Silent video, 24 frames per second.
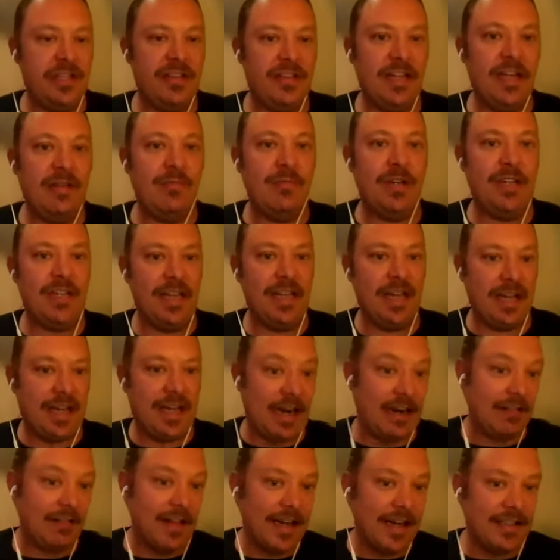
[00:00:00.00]
And then when he
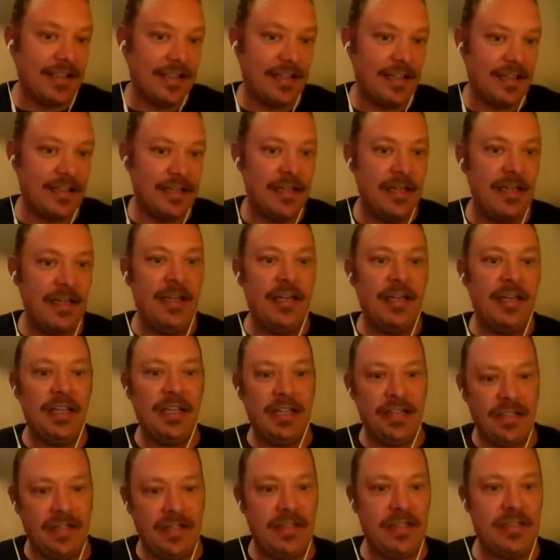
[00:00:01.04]
got elected,
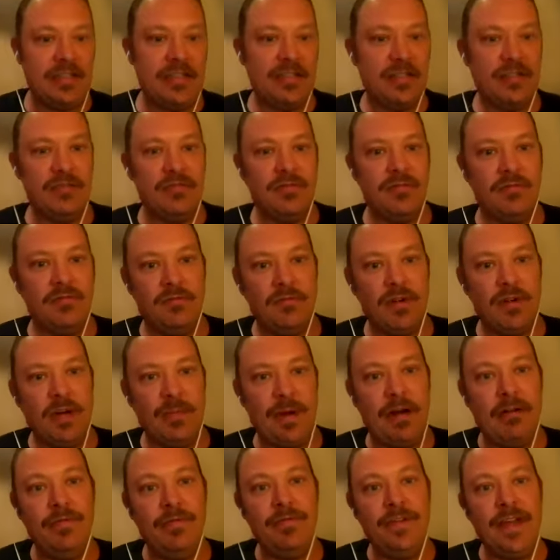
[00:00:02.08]
he did this
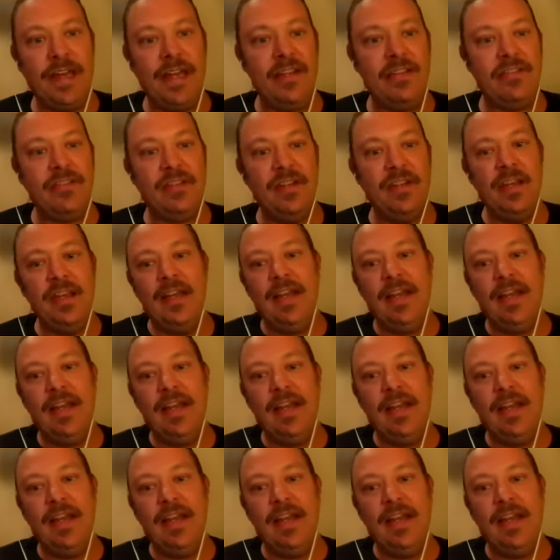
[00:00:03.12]
about face,